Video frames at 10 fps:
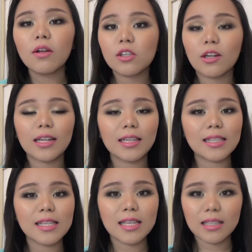so that
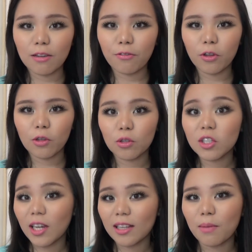it's easier for you to
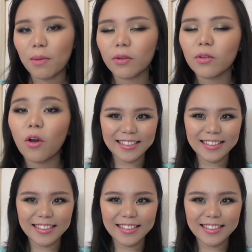check them out.